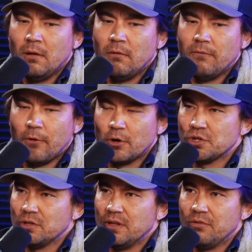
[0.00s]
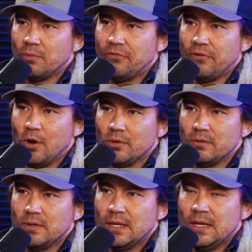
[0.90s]
virtually through my
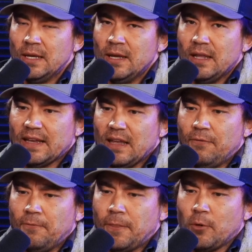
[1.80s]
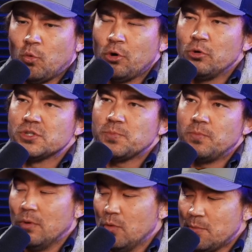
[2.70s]
phone. Like if the world's,
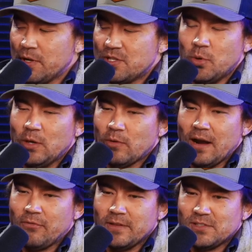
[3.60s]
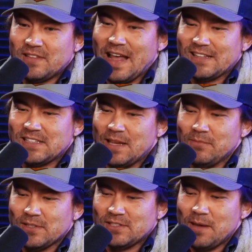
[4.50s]
which I'm going to tweet right after this, the
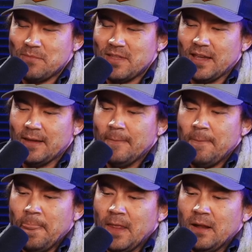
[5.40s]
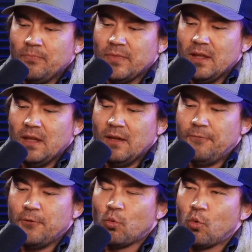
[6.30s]
same thing.
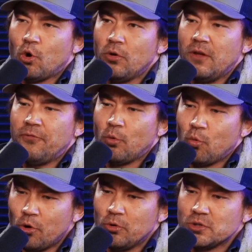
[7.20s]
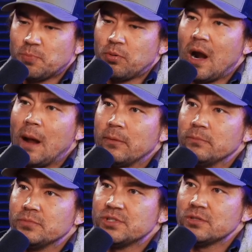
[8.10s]
If the world's
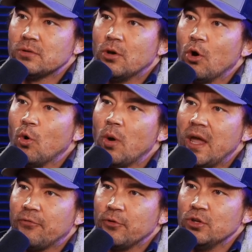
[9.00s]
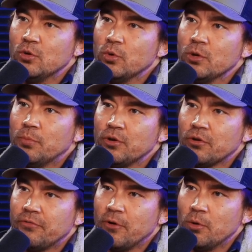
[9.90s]
problems go away for you when you put
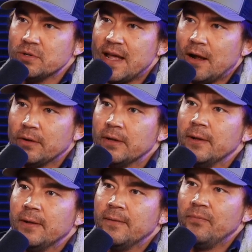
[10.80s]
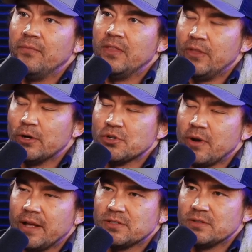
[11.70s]
your phone down, then there's your answer,